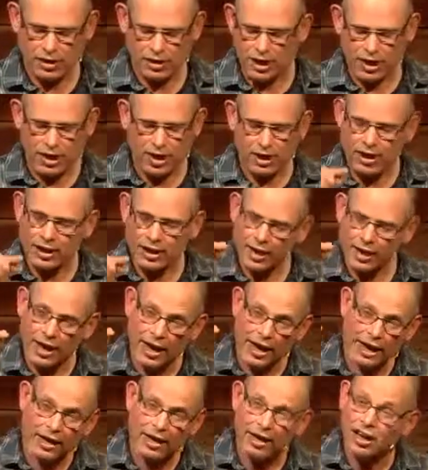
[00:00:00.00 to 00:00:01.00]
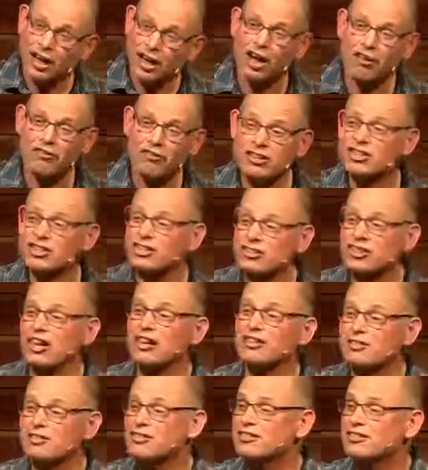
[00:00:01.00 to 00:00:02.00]
it encourages
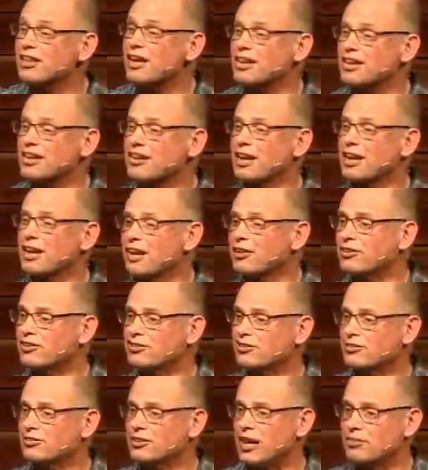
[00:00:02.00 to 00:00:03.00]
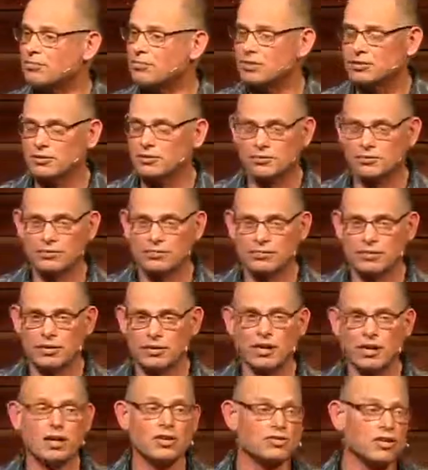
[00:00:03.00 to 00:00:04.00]
us to take a next step.
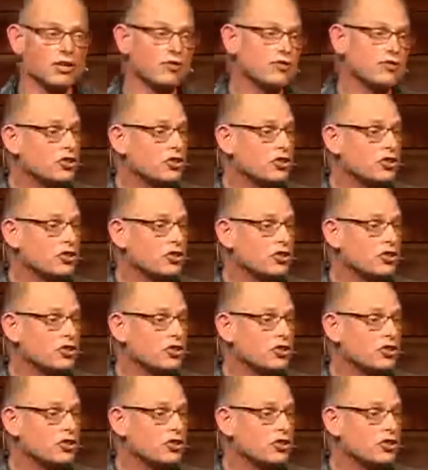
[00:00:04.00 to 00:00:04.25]
So for